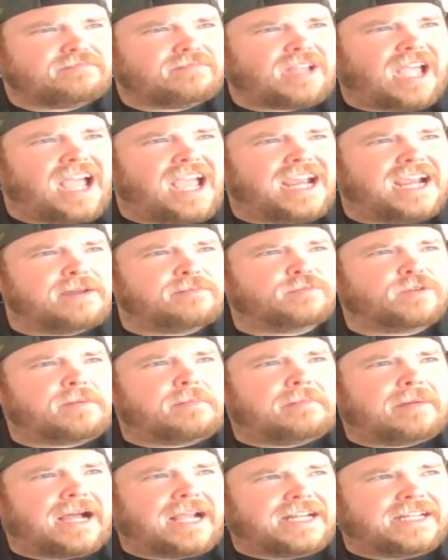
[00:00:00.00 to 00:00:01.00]
I am
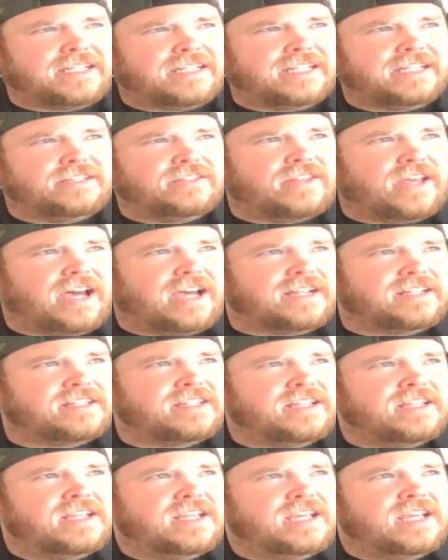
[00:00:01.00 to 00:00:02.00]
reminded that
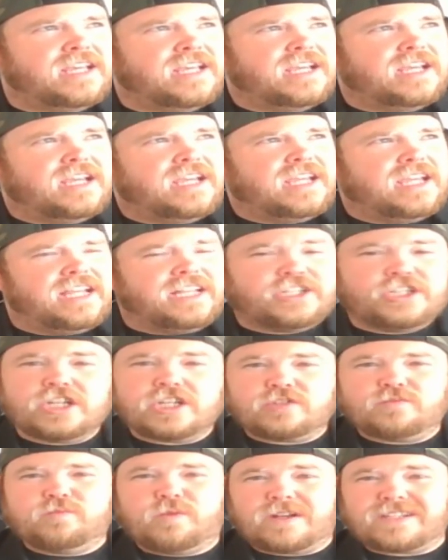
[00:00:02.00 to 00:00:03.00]
it
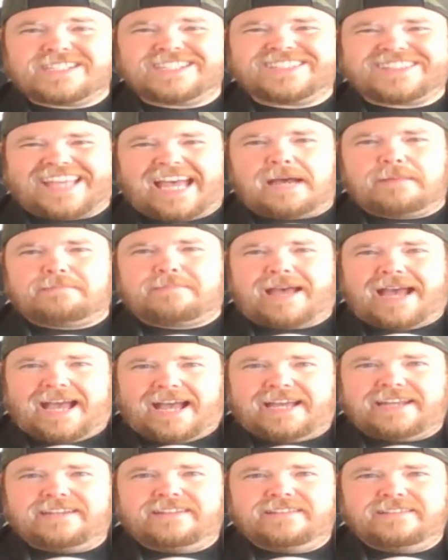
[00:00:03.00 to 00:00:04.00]
just wasn't that
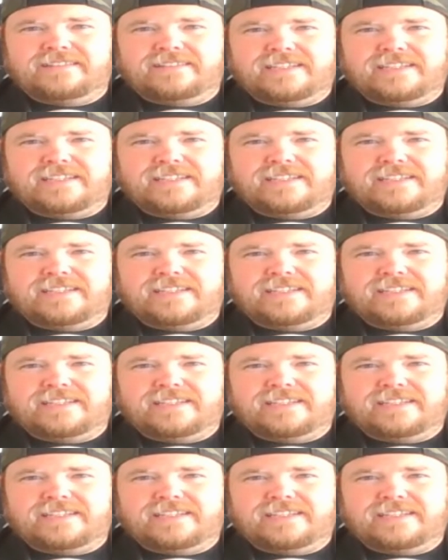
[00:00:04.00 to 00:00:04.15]
bad.